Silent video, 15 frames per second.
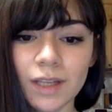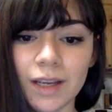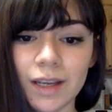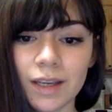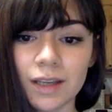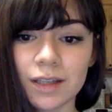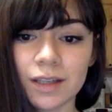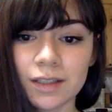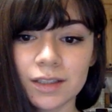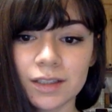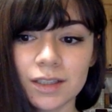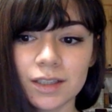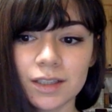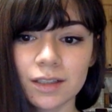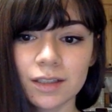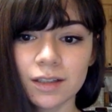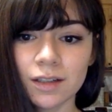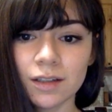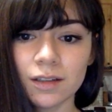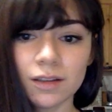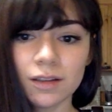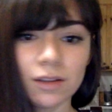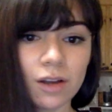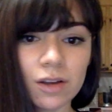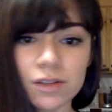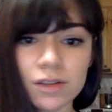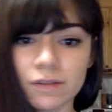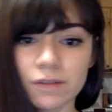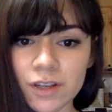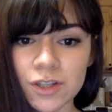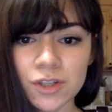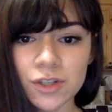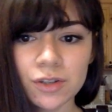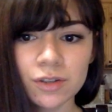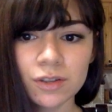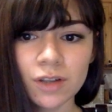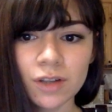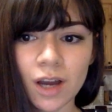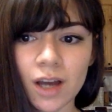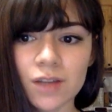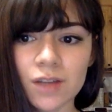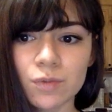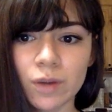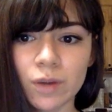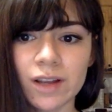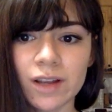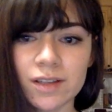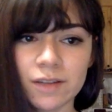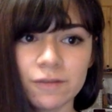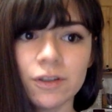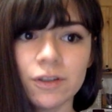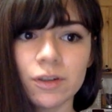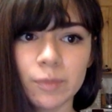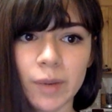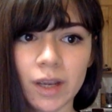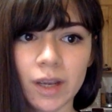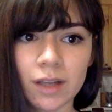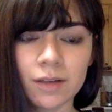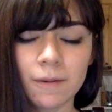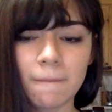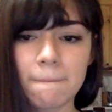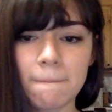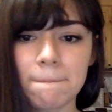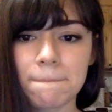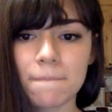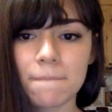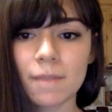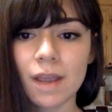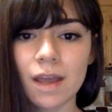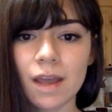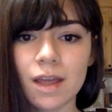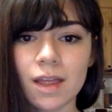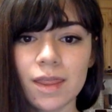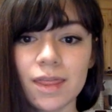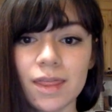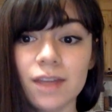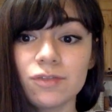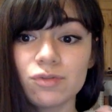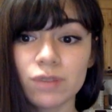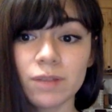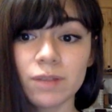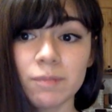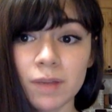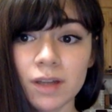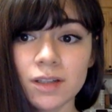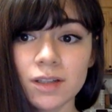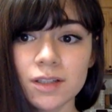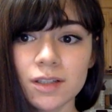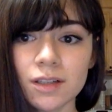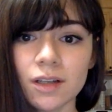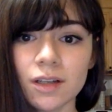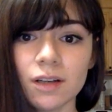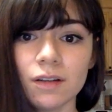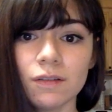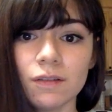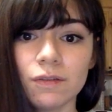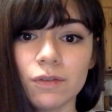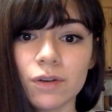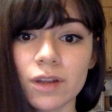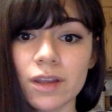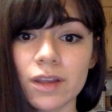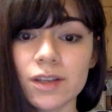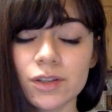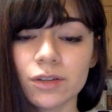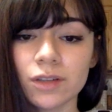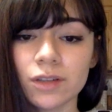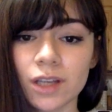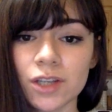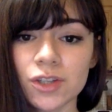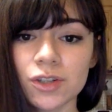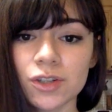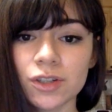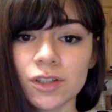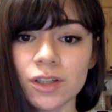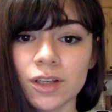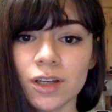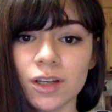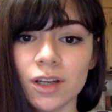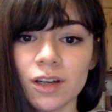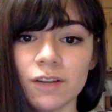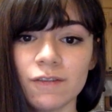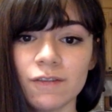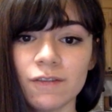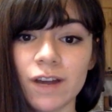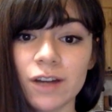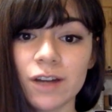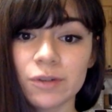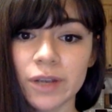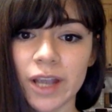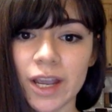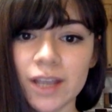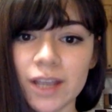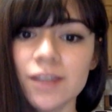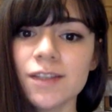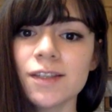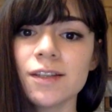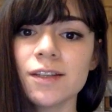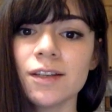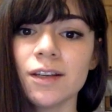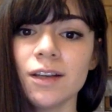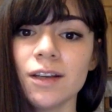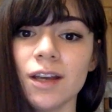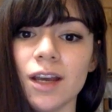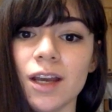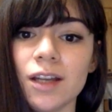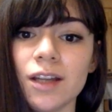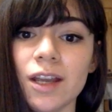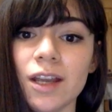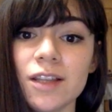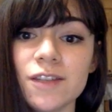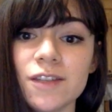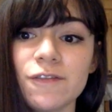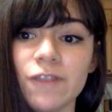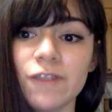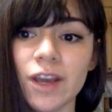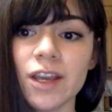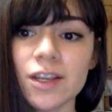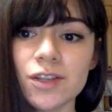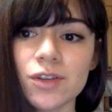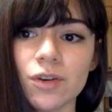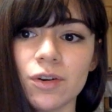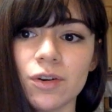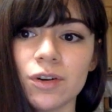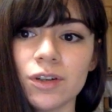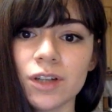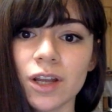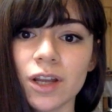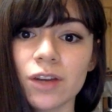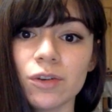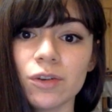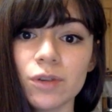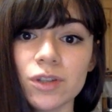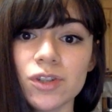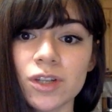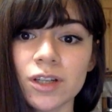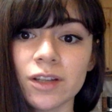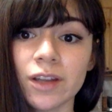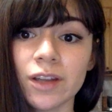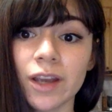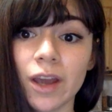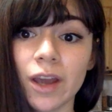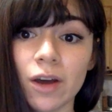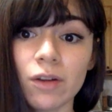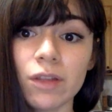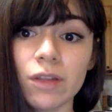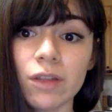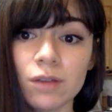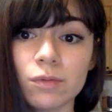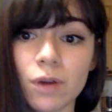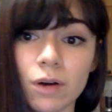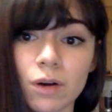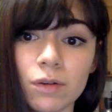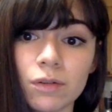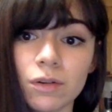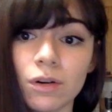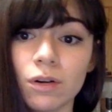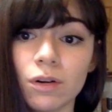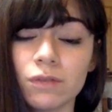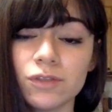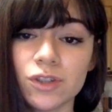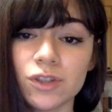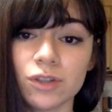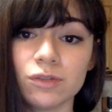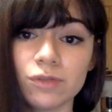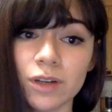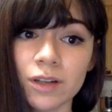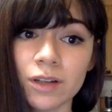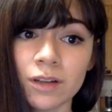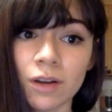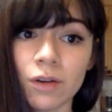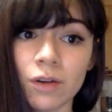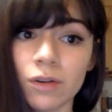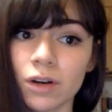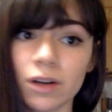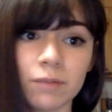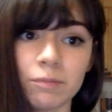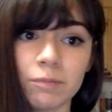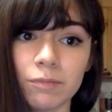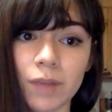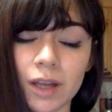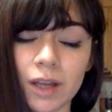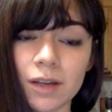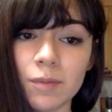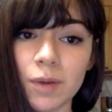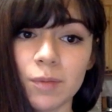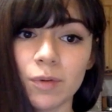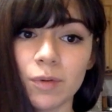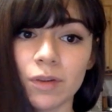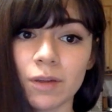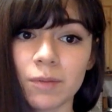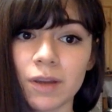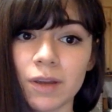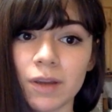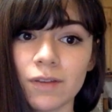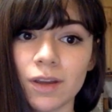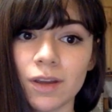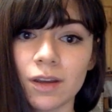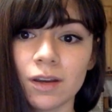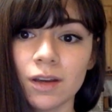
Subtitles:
and loss of vision, as well as severe pain. The treatment for this condition varies, and it's based on encouraging the healthy growth of children or any people that may be